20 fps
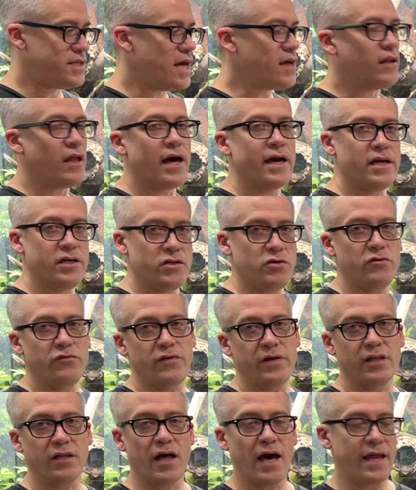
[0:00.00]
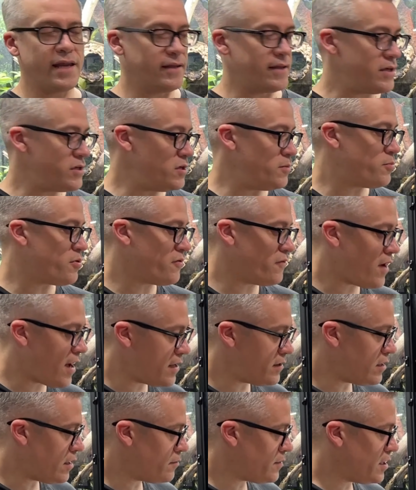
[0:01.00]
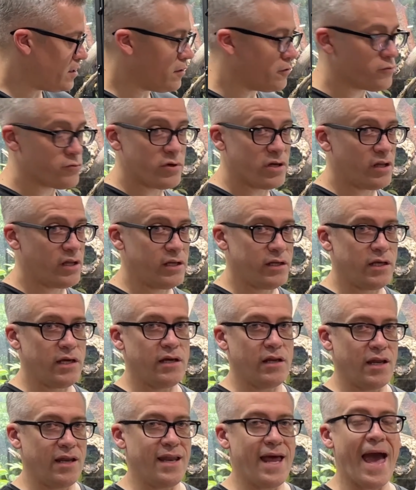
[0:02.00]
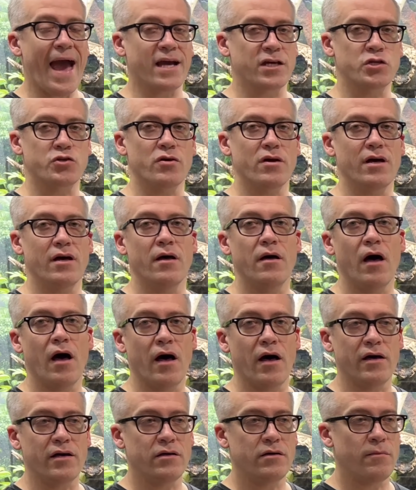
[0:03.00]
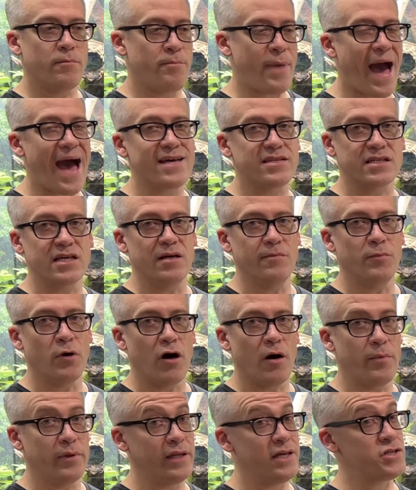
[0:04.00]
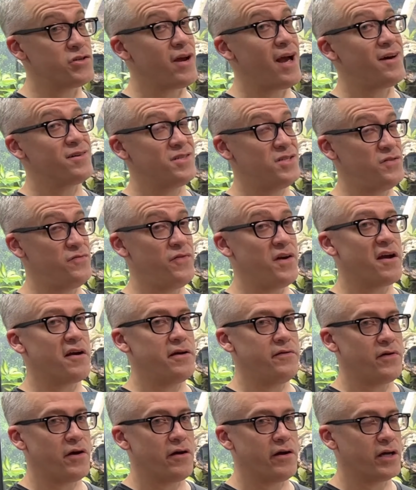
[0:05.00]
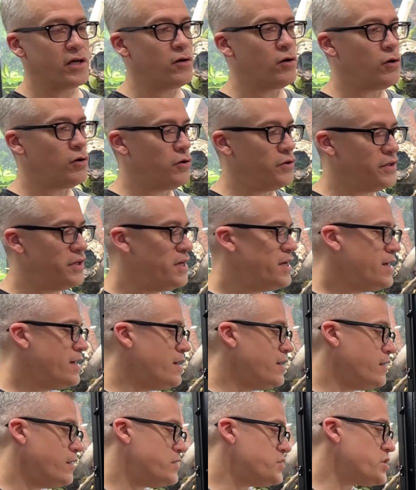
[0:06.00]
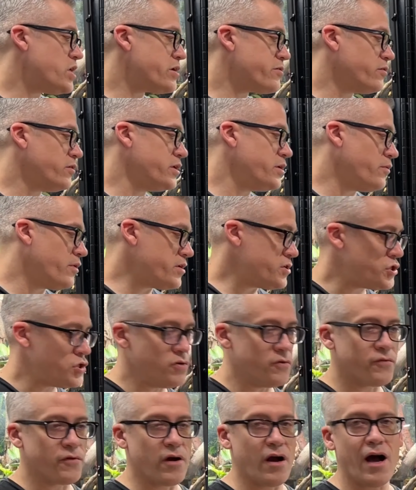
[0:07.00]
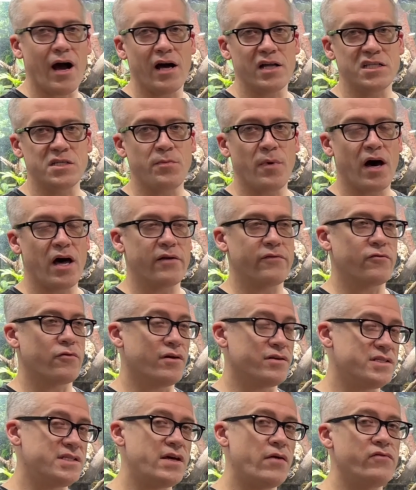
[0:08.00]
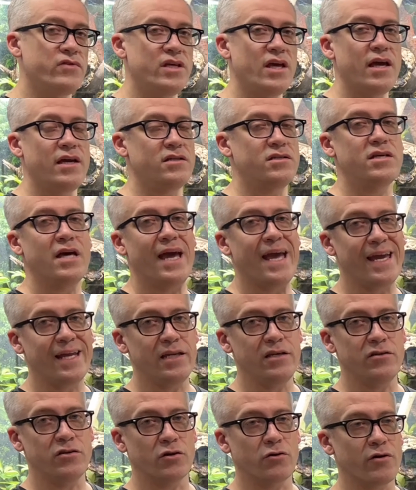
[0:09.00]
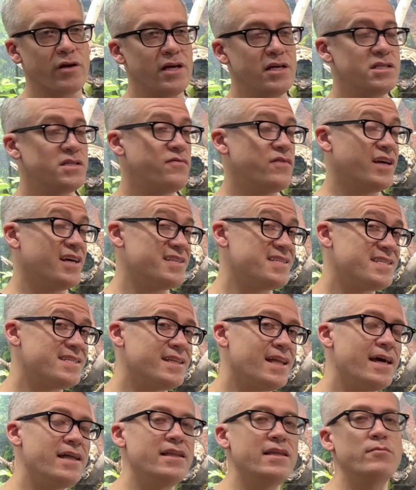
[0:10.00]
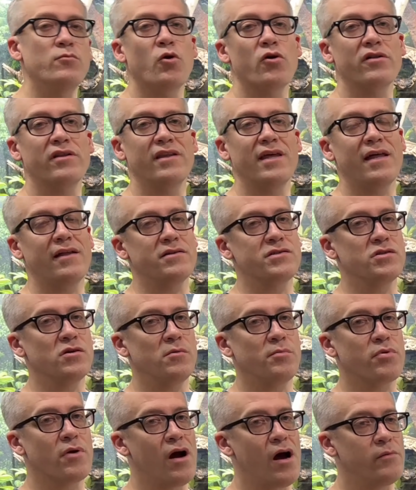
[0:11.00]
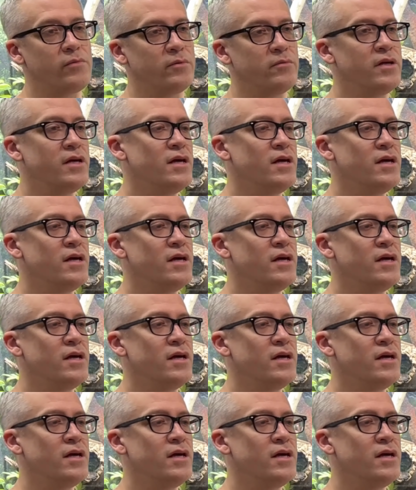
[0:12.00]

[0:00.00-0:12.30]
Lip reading: daylight and UV lighting that we provide them. They don't really need an extra basking bulb unless your house is very cold. In general, you want to shoot for a hot spot of around 78 to 80 degrees. If it gets slightly more than that, it's no problem.